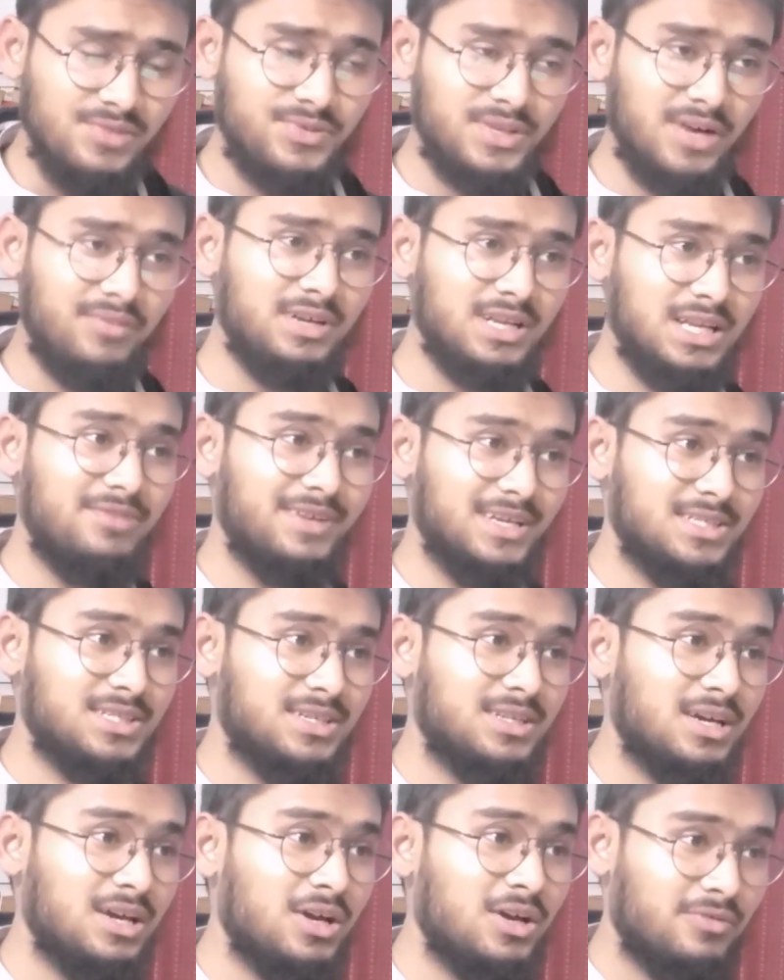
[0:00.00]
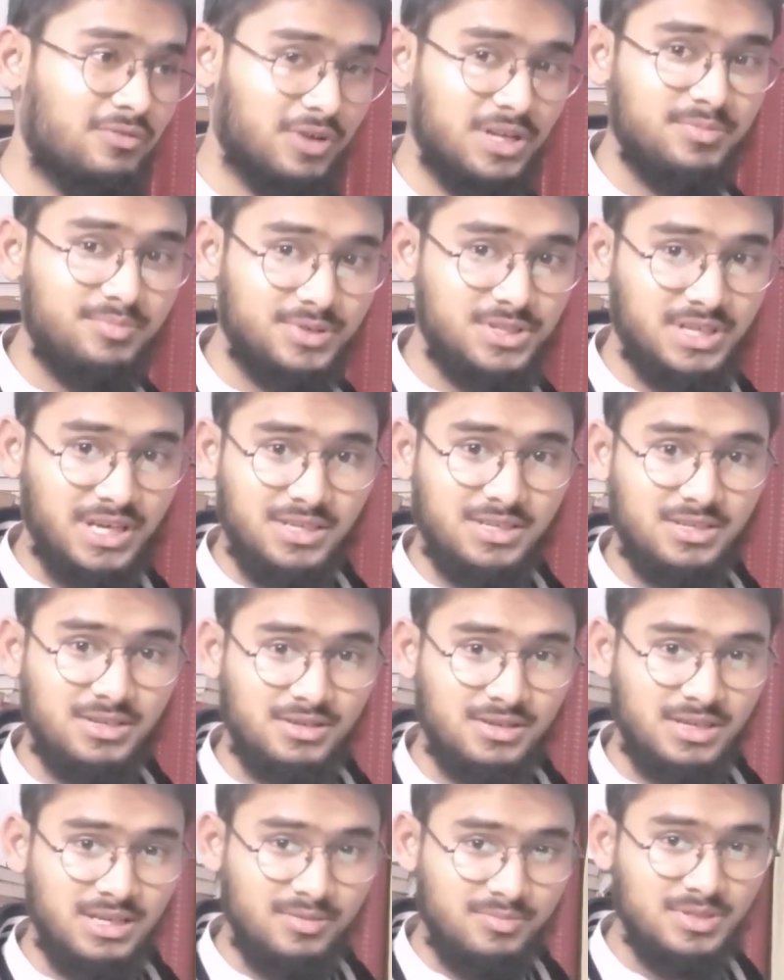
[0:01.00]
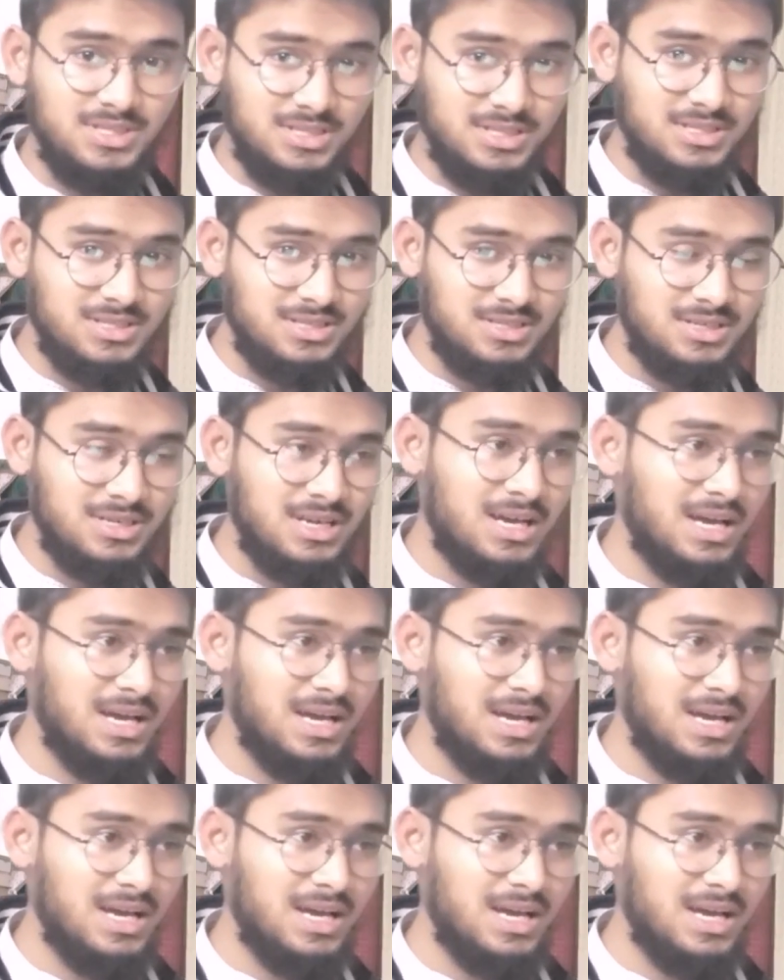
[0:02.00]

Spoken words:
if someone invested 40% in a business,